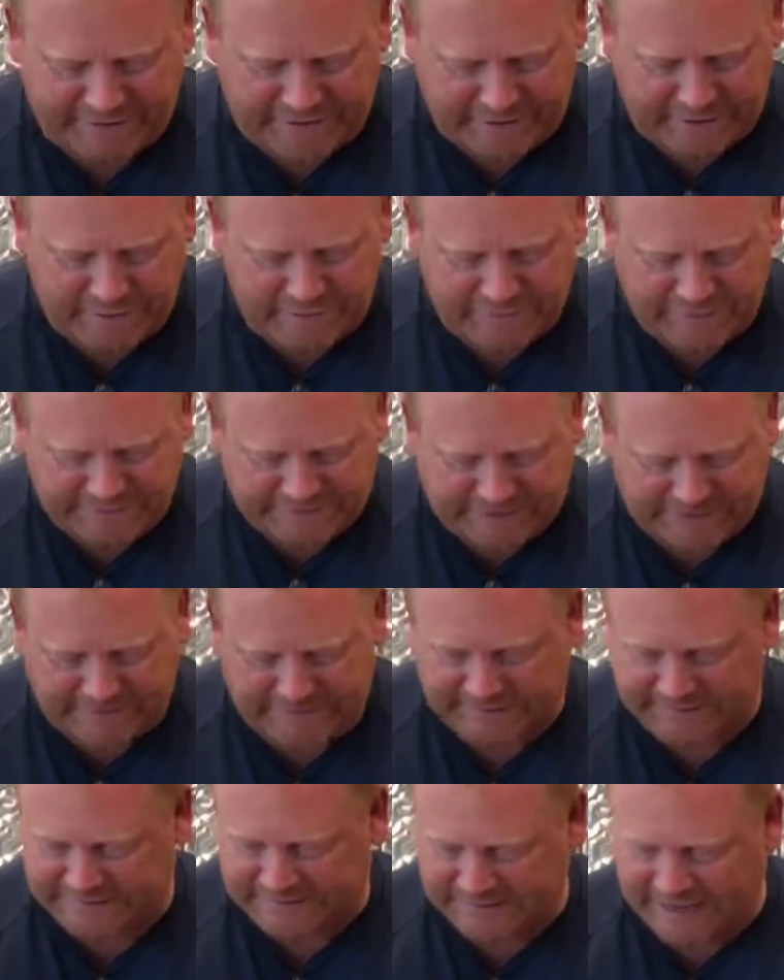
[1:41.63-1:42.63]
ooze out
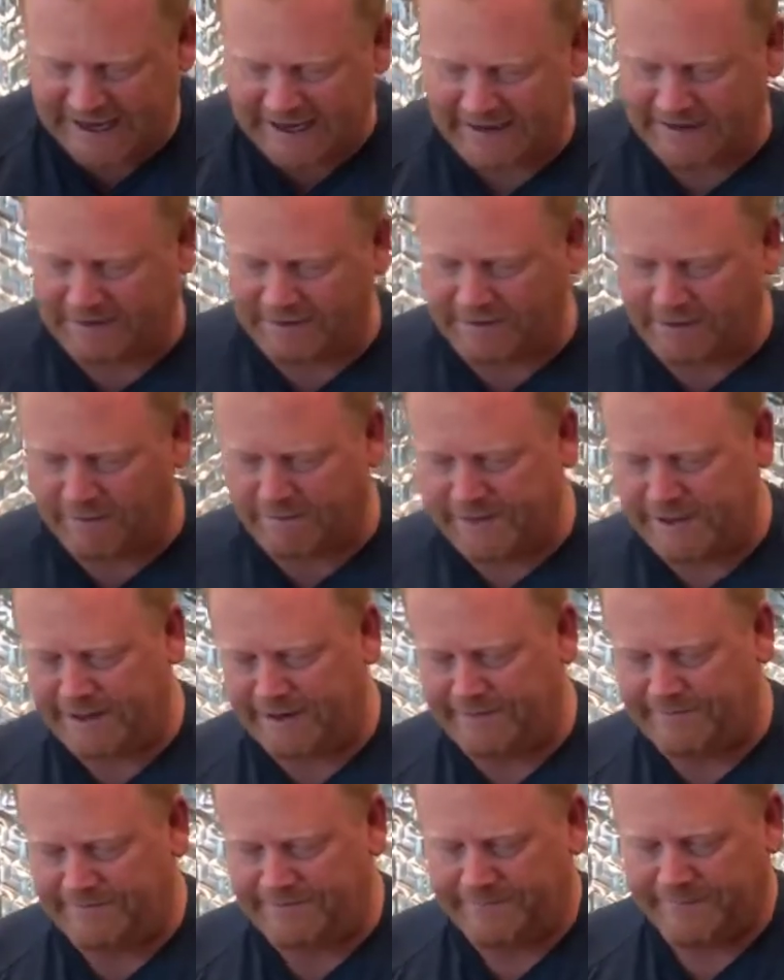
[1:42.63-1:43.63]
the side a little bit,
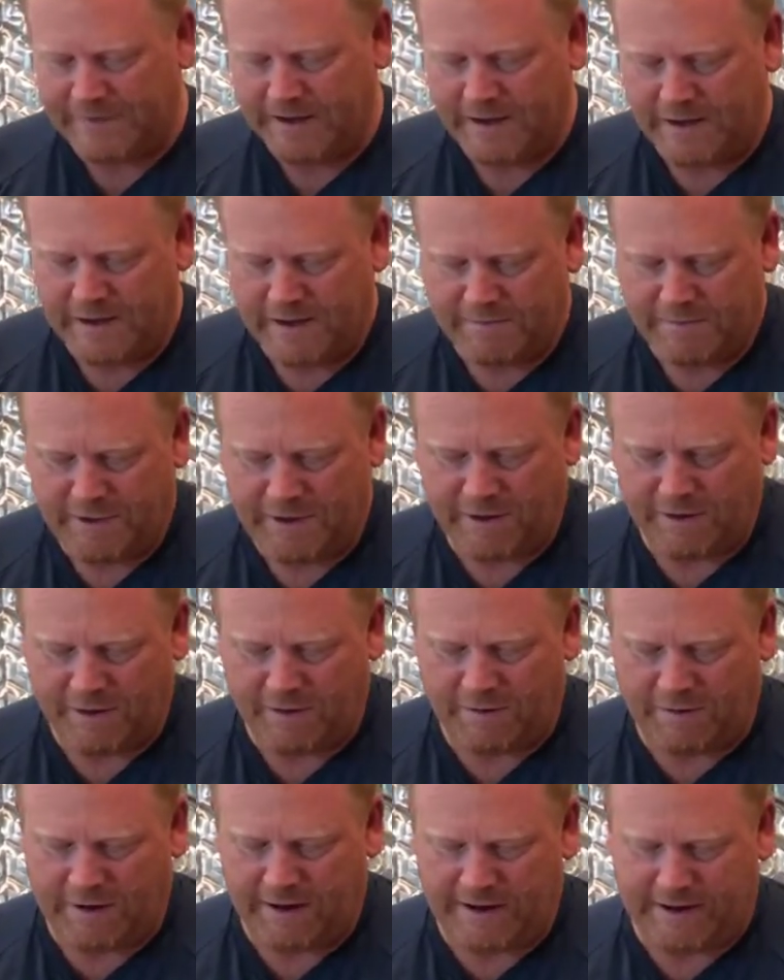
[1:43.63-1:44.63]
but you're
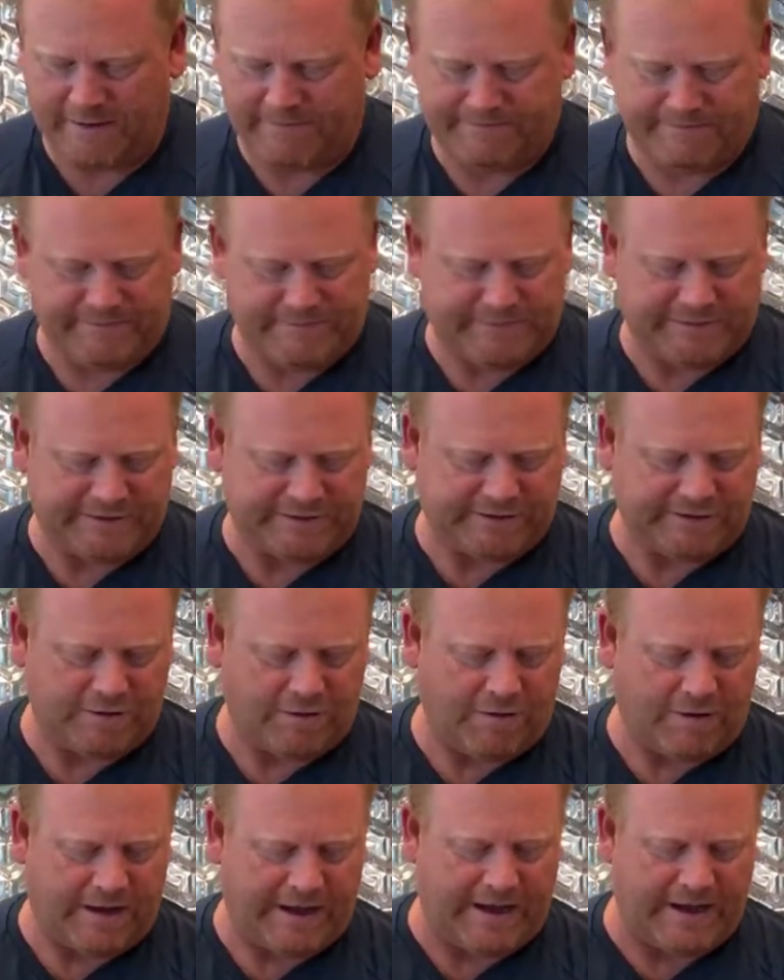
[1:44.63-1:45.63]
gonna wanna just
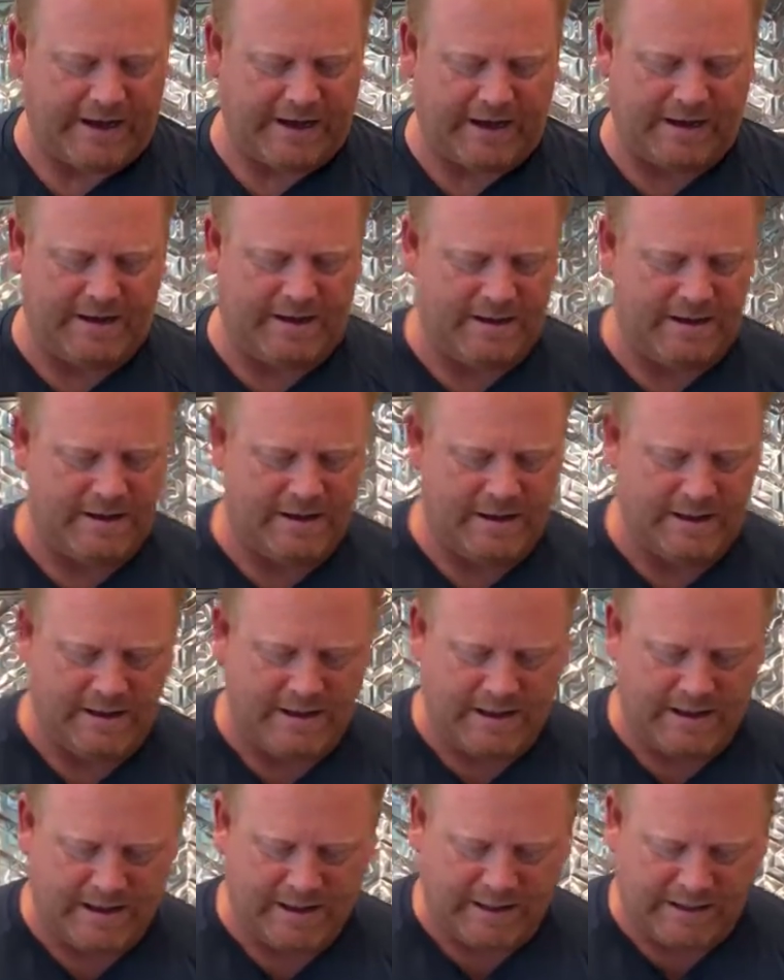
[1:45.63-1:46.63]
go ahead and
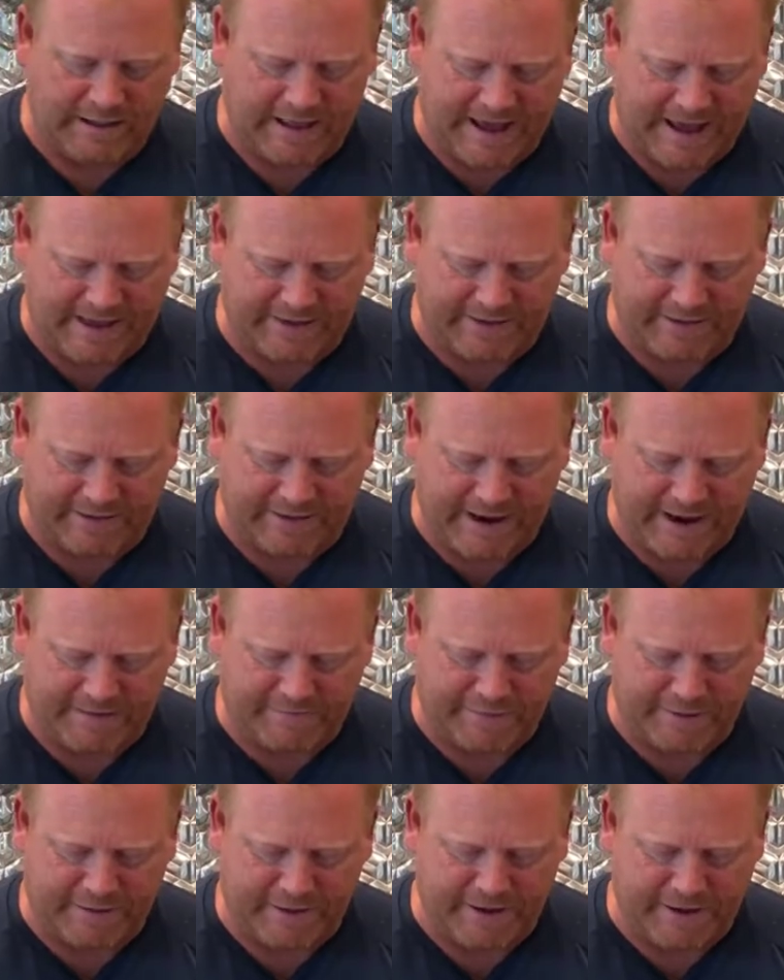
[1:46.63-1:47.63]
lather that
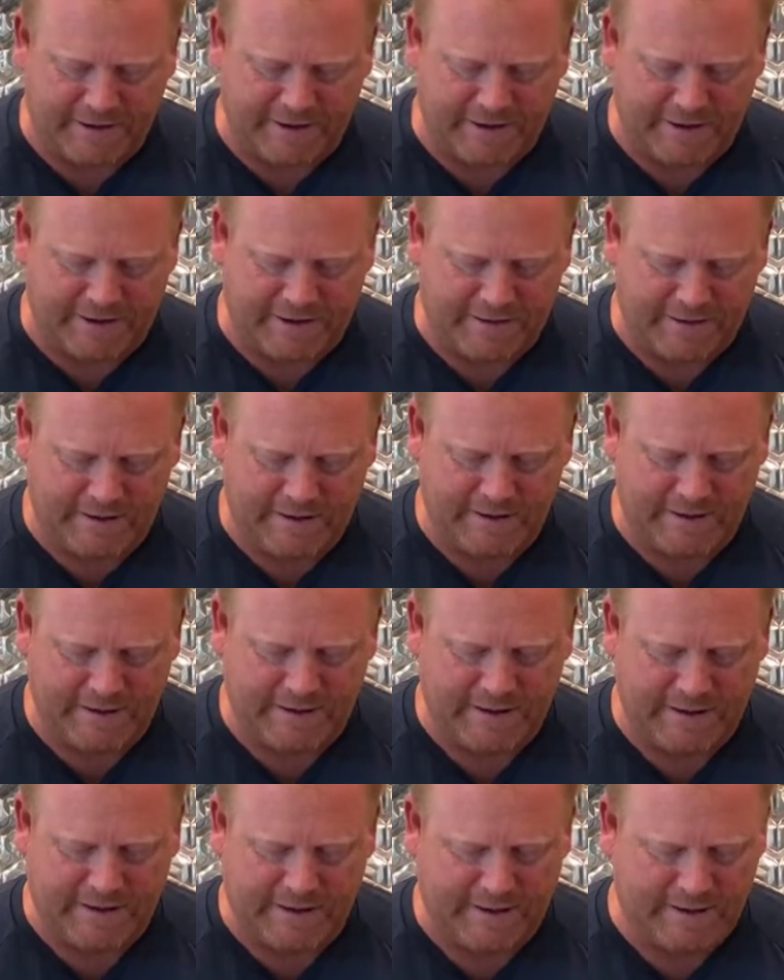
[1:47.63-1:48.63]
pretty good
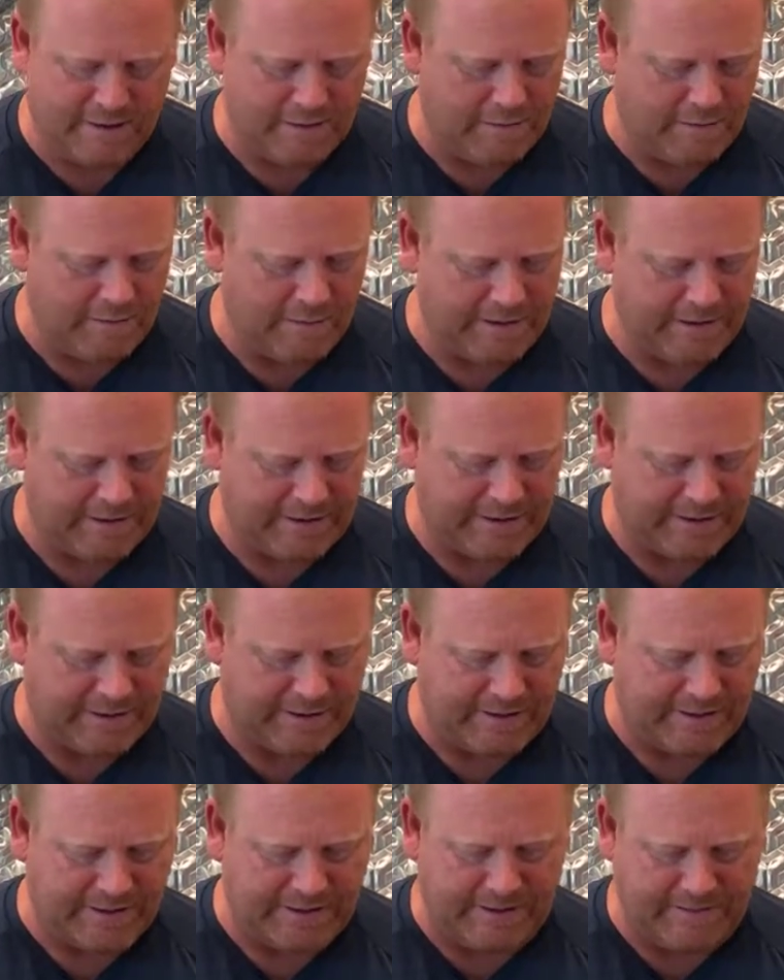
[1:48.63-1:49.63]
with
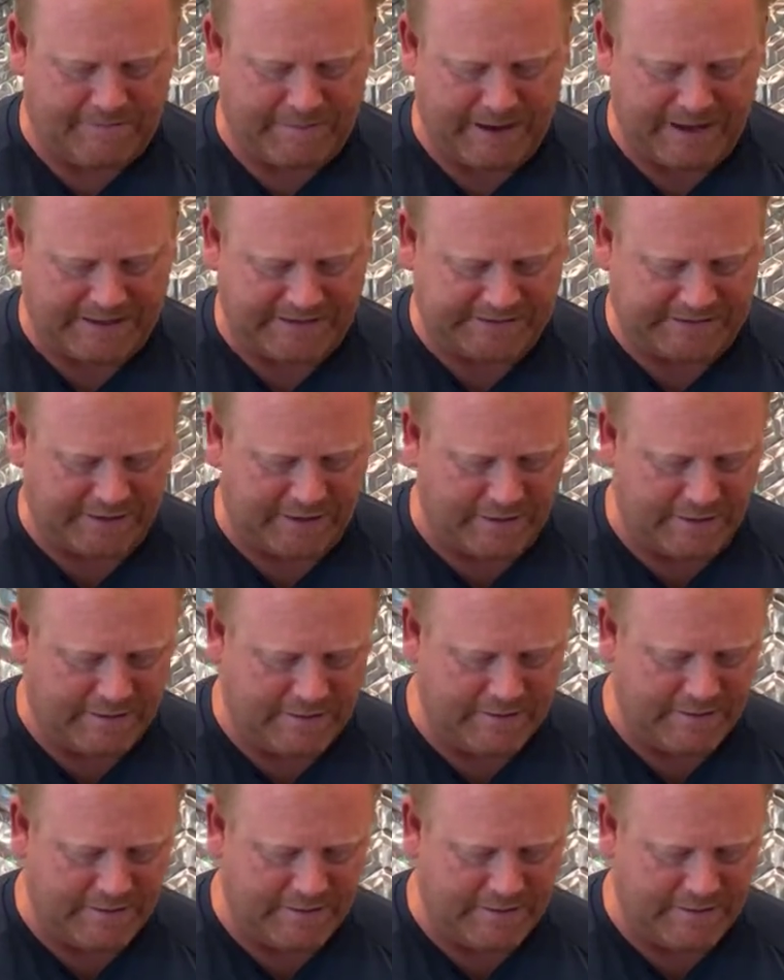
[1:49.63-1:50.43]
the pesto.